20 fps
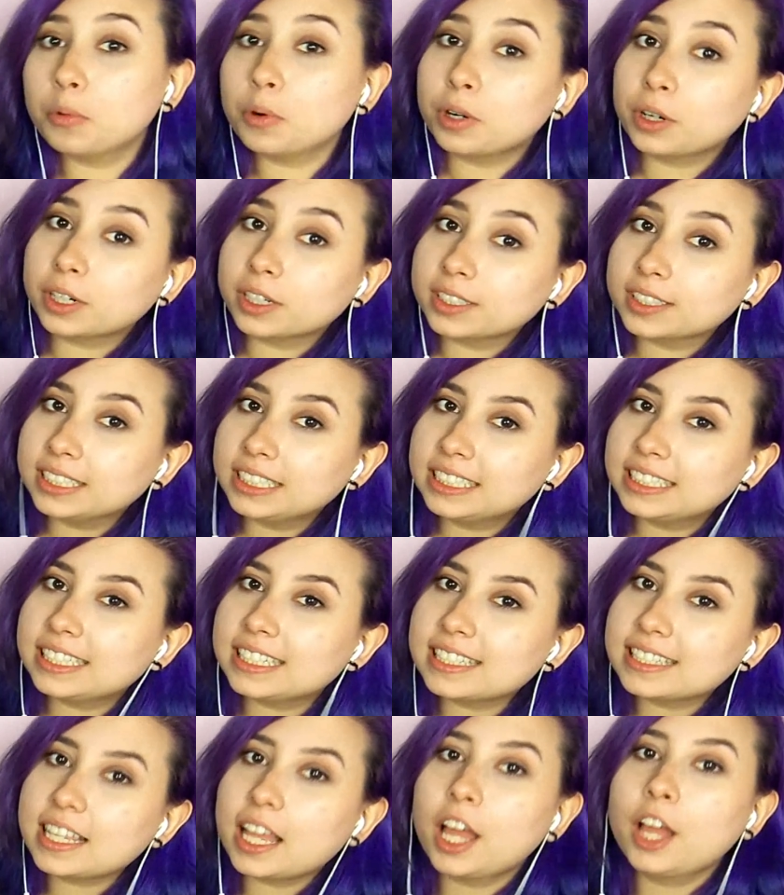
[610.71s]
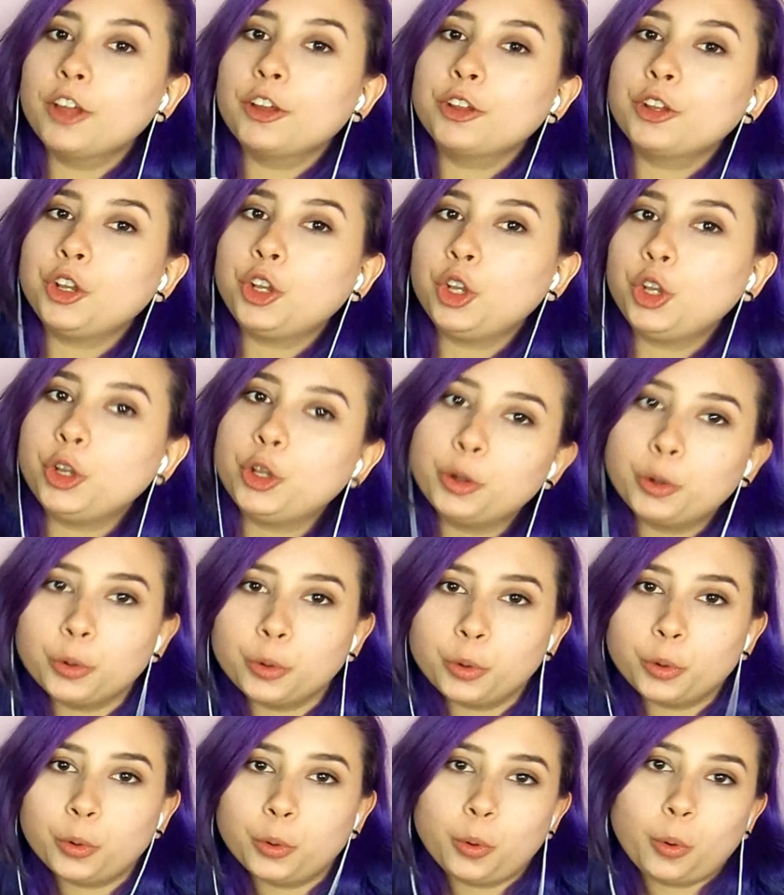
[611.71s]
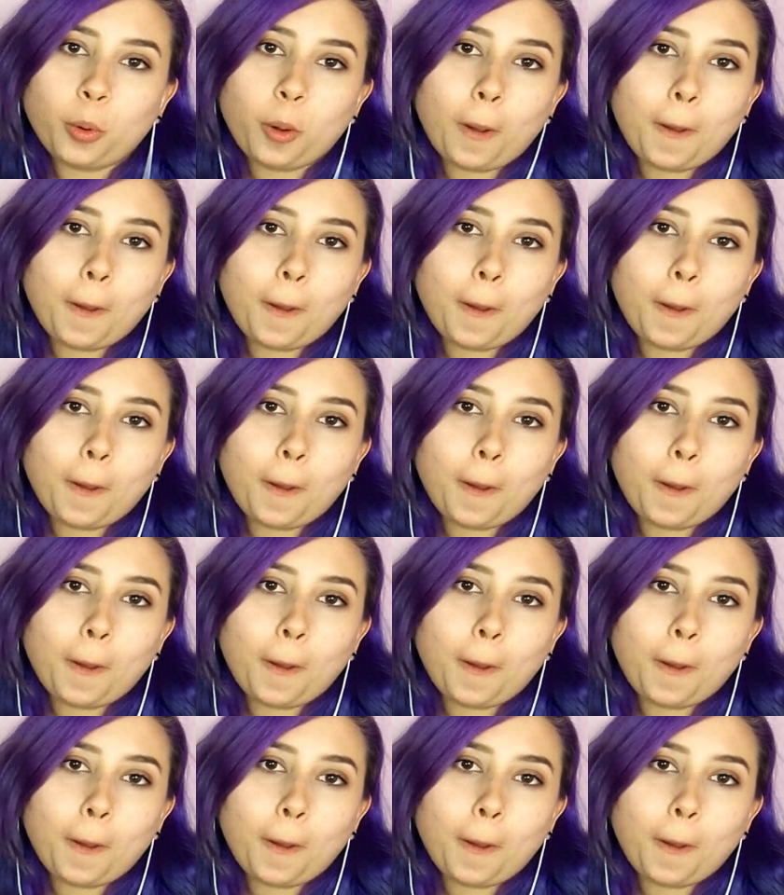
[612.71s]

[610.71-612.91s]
Ward, this new